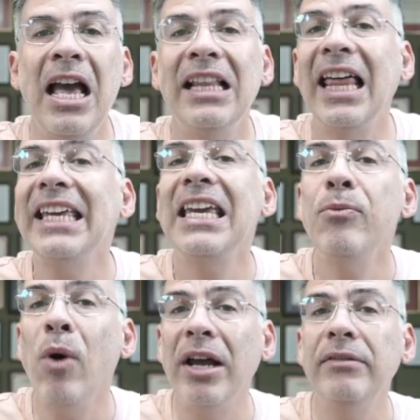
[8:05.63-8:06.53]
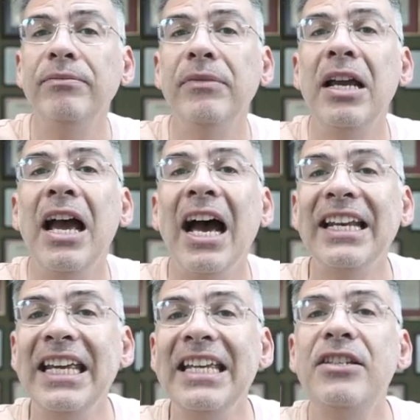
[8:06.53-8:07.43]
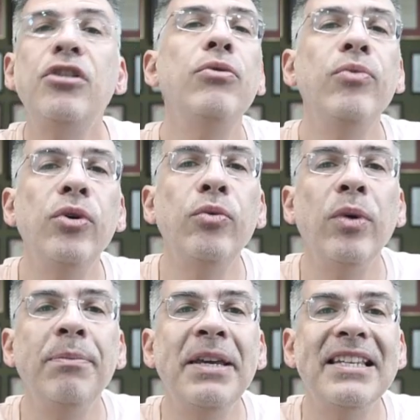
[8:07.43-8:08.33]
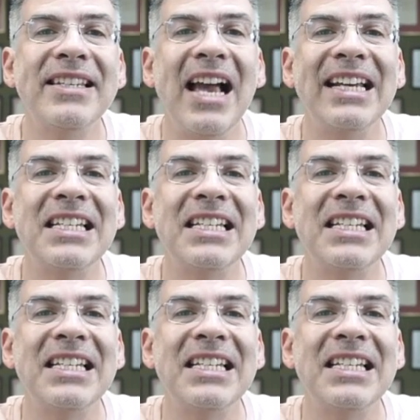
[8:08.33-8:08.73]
Like E one, an E two route will be assigned